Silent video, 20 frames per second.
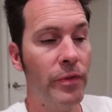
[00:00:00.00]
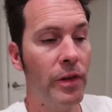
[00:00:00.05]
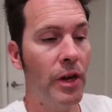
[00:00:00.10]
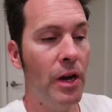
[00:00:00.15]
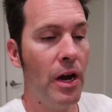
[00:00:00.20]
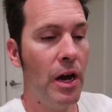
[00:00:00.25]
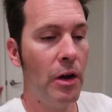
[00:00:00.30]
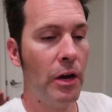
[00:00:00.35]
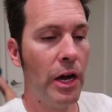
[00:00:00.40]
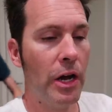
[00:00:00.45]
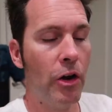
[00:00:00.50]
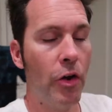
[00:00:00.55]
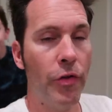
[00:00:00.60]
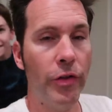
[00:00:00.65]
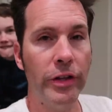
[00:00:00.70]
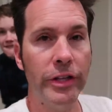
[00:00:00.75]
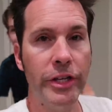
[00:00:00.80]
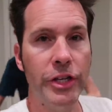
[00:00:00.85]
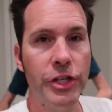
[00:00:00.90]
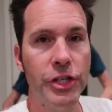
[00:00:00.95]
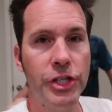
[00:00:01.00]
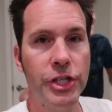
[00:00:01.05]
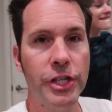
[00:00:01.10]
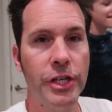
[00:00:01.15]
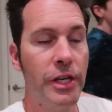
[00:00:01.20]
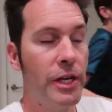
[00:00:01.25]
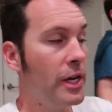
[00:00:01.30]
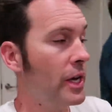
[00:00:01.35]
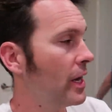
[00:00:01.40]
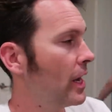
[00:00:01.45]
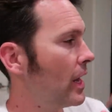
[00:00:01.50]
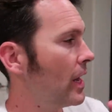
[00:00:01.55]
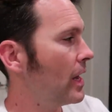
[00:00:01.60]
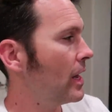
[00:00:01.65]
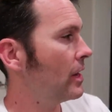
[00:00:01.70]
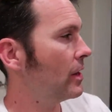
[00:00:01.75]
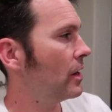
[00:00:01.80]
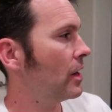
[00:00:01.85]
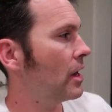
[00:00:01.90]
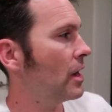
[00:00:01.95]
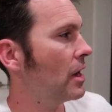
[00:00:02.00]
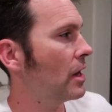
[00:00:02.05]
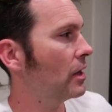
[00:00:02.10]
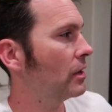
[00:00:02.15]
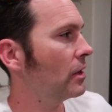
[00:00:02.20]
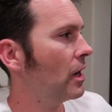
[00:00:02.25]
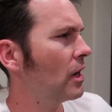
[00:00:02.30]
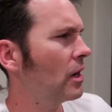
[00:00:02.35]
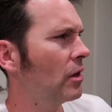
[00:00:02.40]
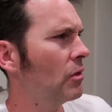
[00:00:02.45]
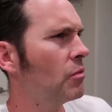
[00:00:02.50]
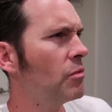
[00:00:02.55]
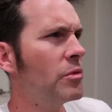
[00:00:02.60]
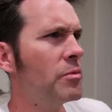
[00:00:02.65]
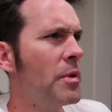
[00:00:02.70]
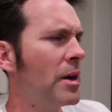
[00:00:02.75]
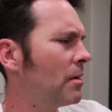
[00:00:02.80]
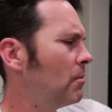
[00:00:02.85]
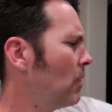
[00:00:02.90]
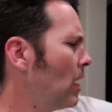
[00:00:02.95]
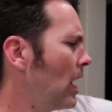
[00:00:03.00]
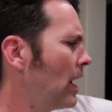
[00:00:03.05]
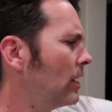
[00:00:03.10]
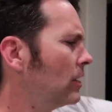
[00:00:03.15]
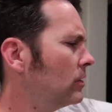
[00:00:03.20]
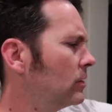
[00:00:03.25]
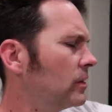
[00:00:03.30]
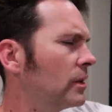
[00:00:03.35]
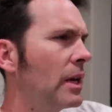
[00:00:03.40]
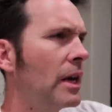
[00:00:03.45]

Got her on the leash, and I don't know, about a mile.